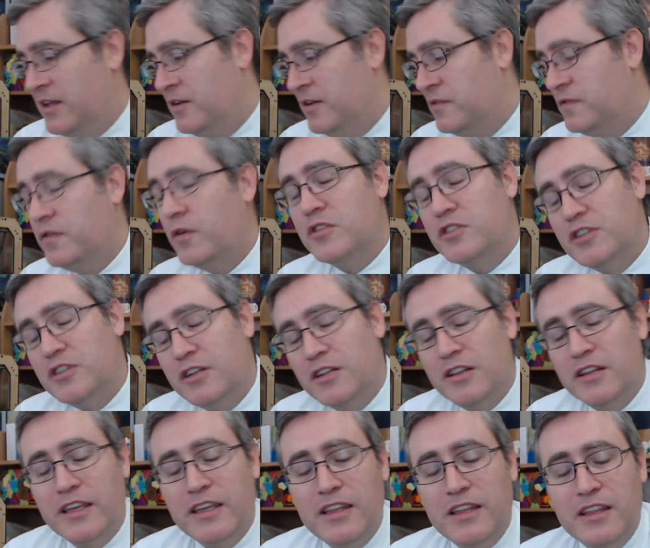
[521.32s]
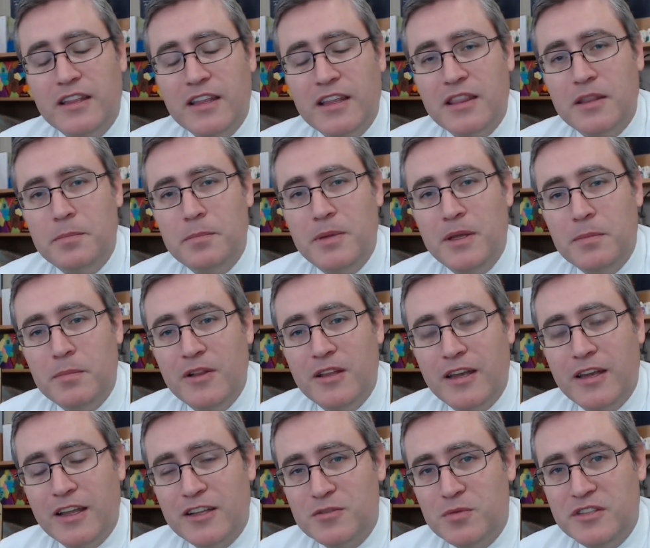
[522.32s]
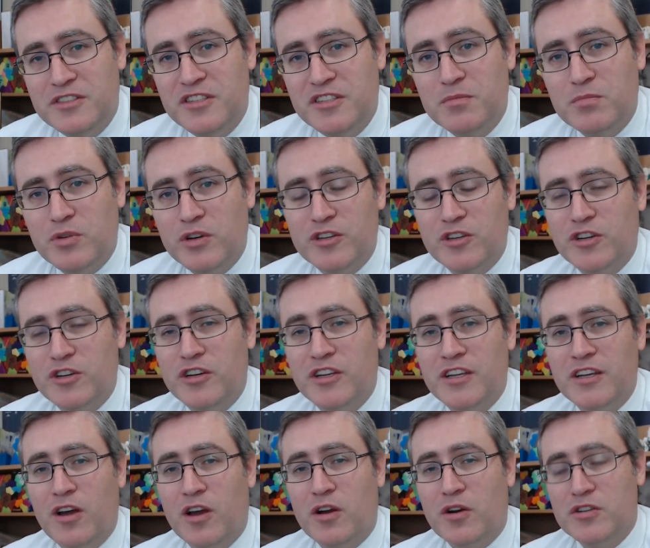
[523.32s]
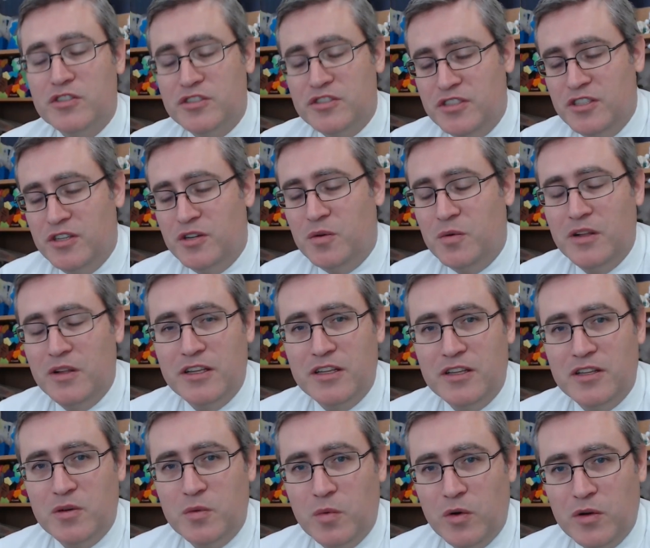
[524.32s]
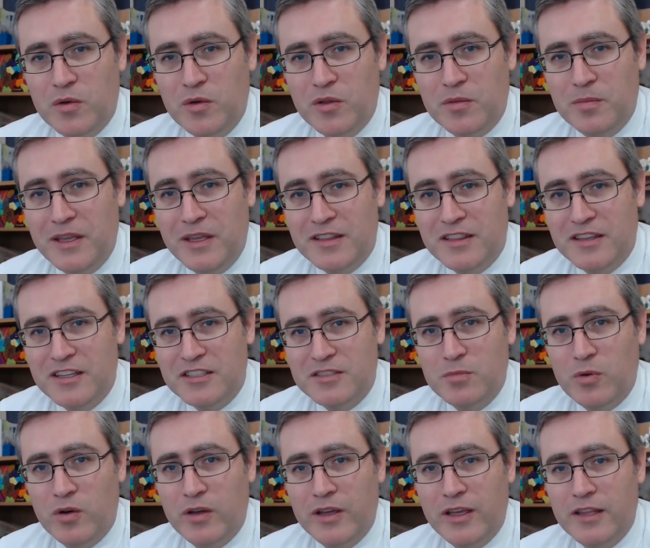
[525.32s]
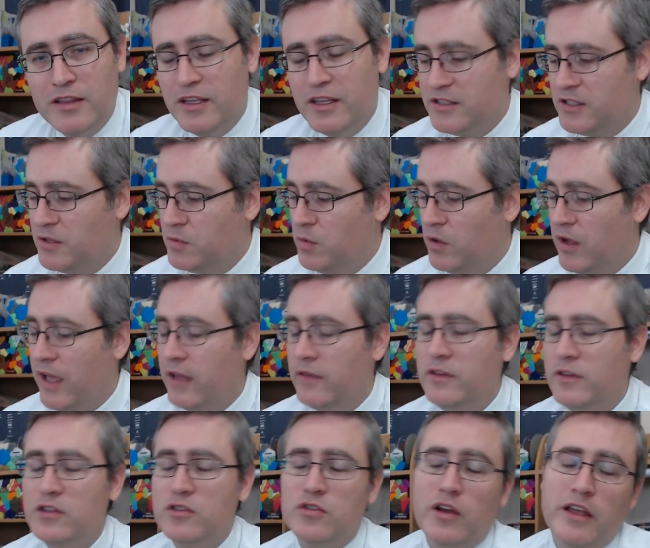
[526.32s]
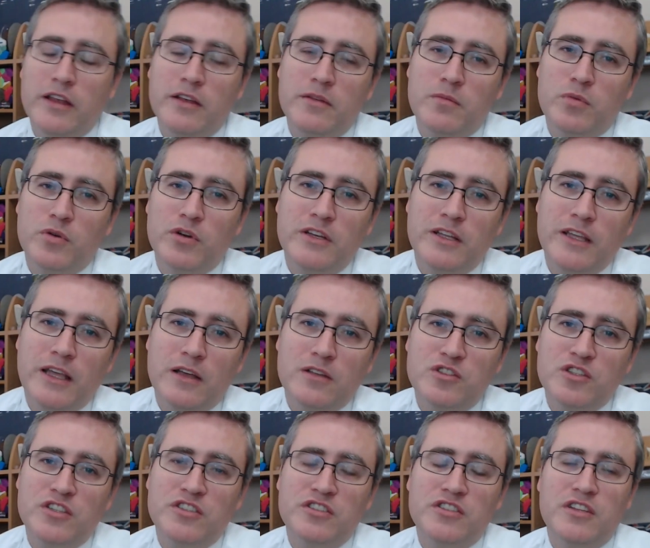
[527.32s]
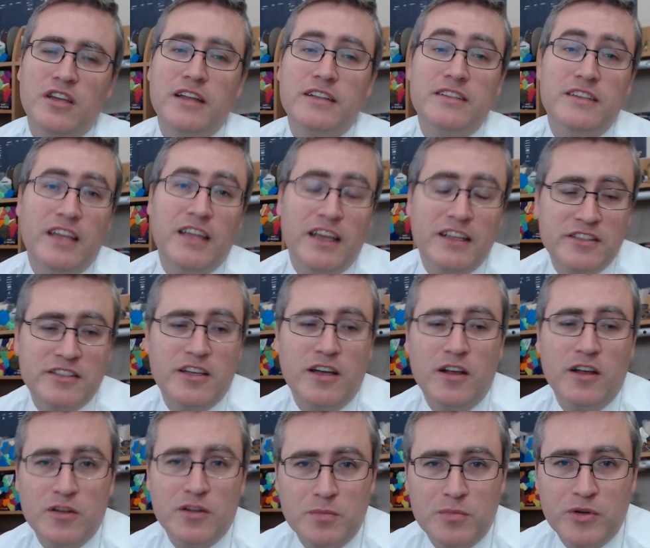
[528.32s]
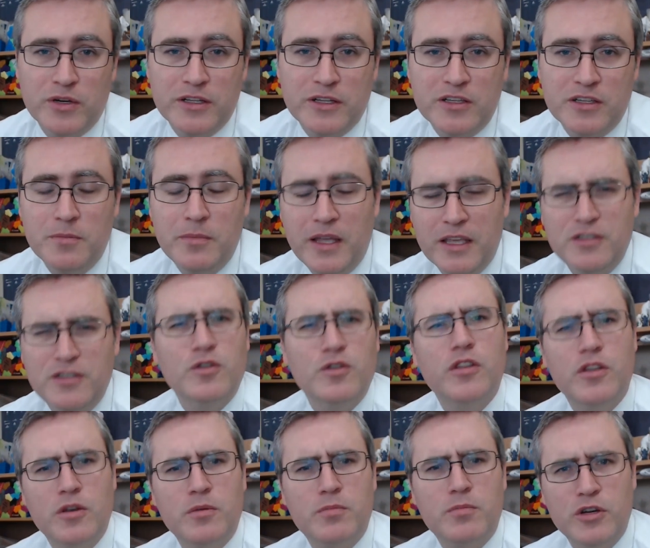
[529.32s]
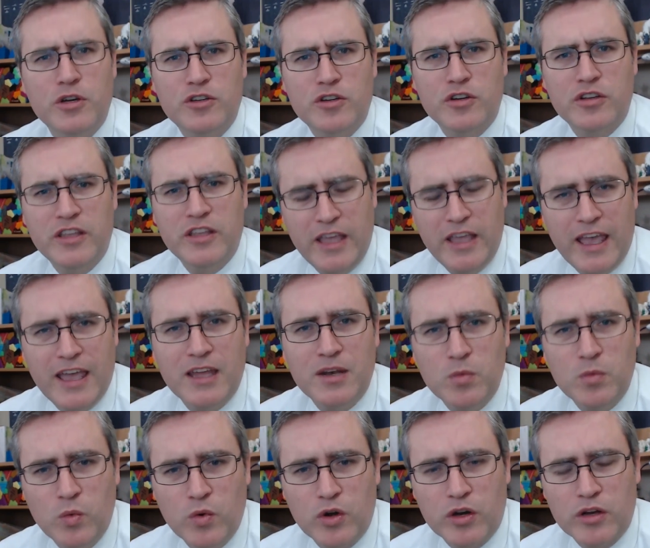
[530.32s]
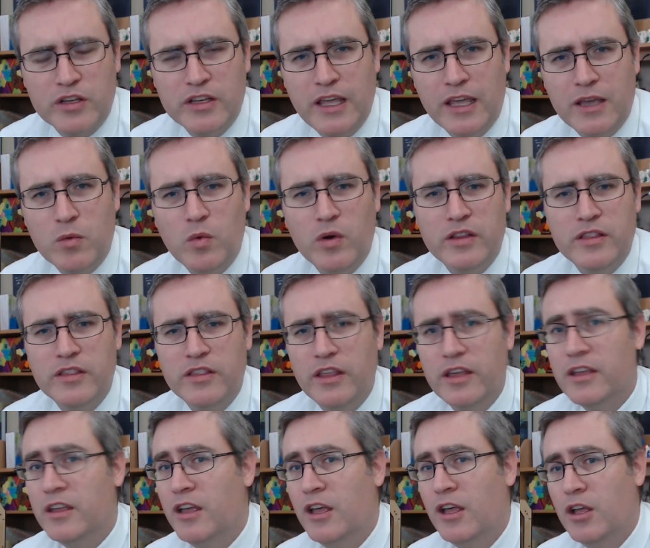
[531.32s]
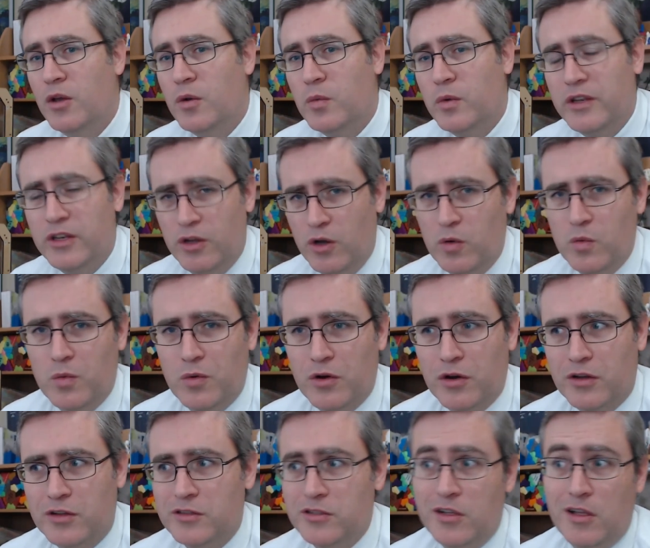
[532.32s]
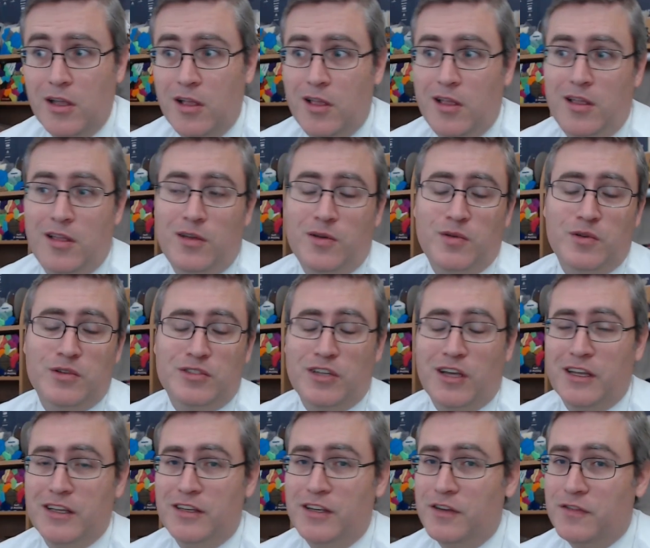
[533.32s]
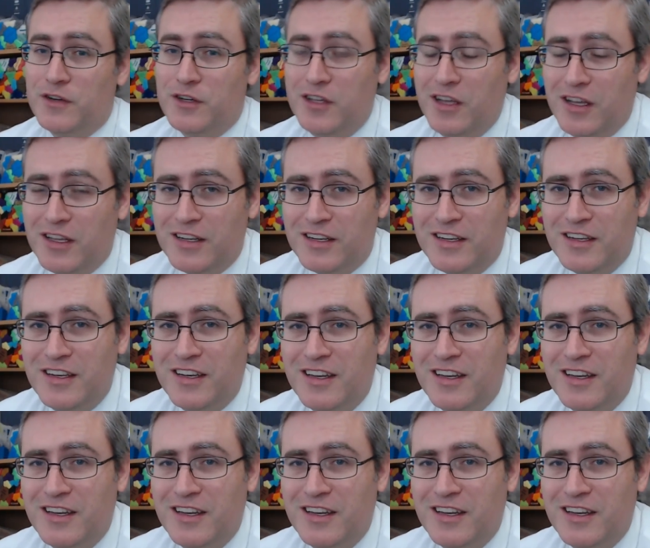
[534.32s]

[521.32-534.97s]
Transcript: Fortunately, the people at X Y Z Printing are still willing to work with me at this point, and they said, well, have you tried printing out just a test color print to make sure that your printer can work? Take one that we know works, which I had never done.